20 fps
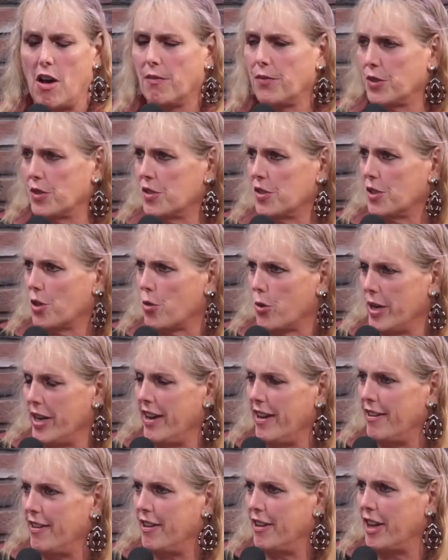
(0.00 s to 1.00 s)
office
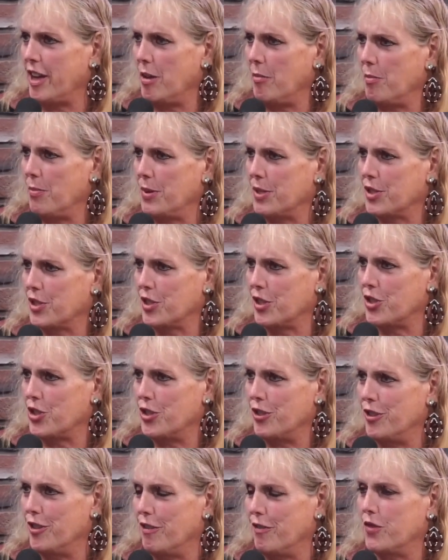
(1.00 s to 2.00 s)
created a
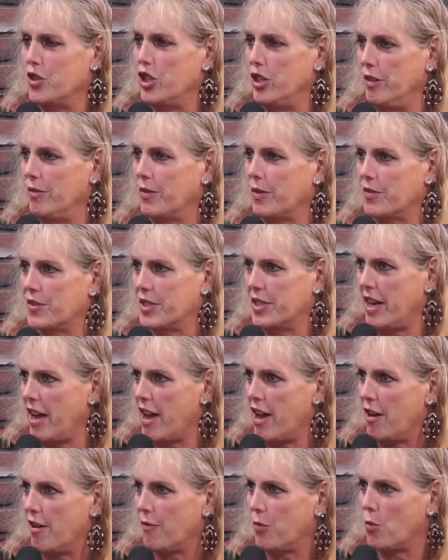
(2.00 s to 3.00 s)
position of chief of
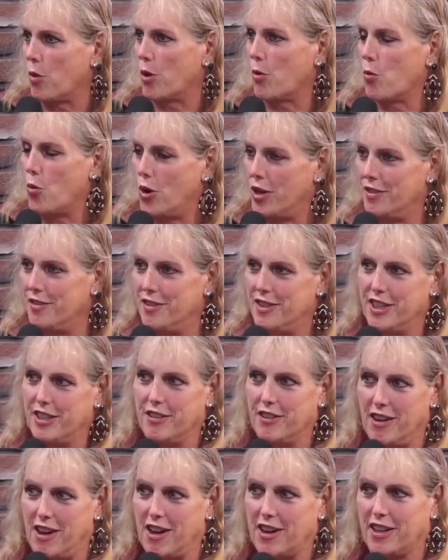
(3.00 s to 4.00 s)
staff where one
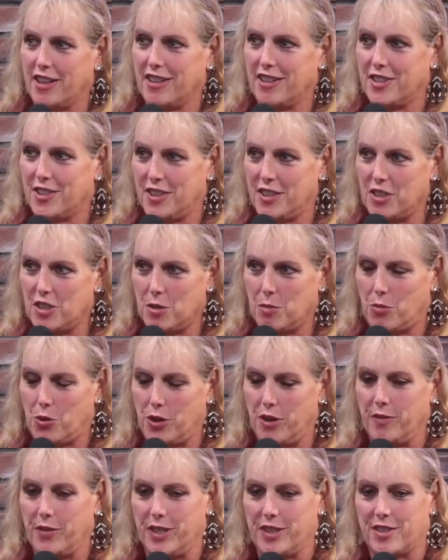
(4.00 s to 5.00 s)
did not exist
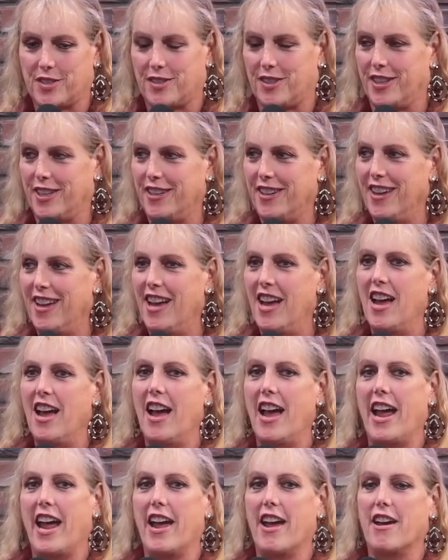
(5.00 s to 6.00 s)
previously.
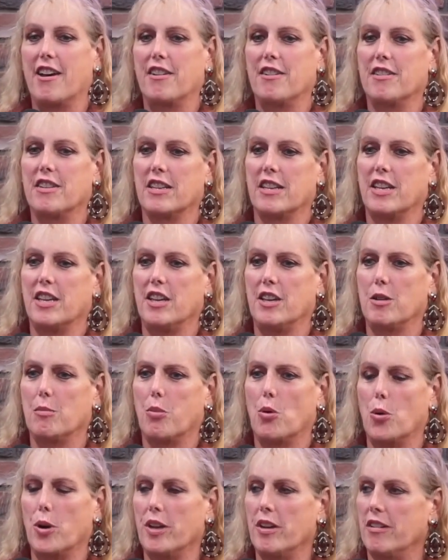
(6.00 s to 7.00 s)
And he
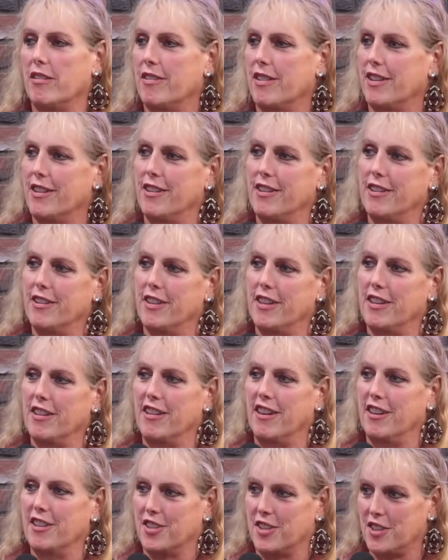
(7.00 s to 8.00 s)
appointed
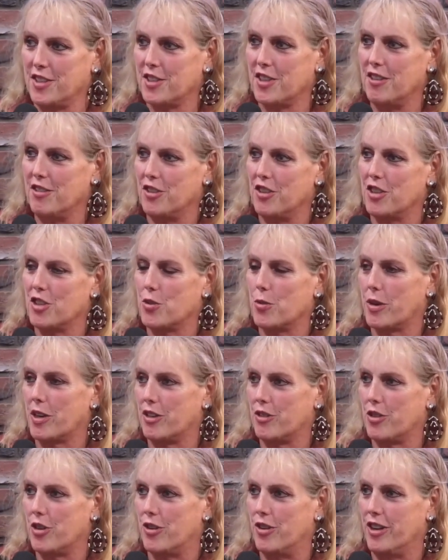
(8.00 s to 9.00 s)
an assistant district
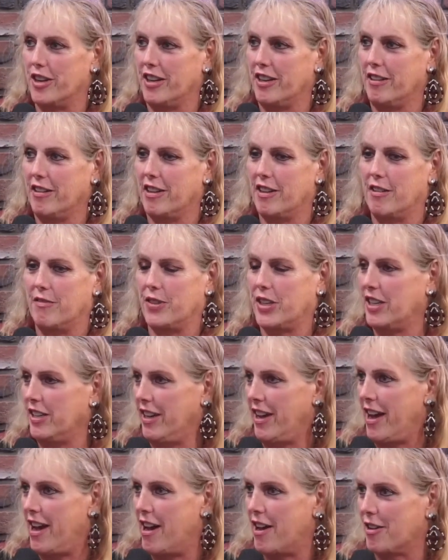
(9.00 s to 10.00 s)
attorney,
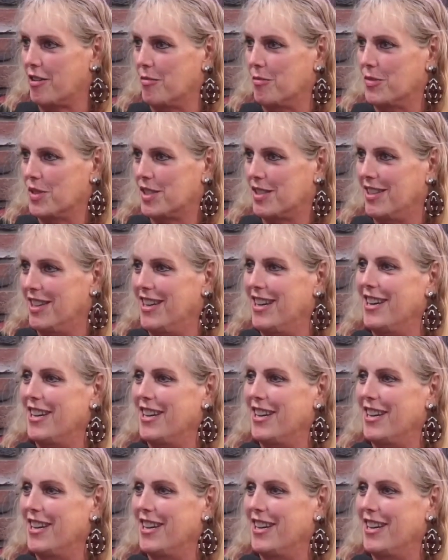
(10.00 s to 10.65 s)
Vicki Adams,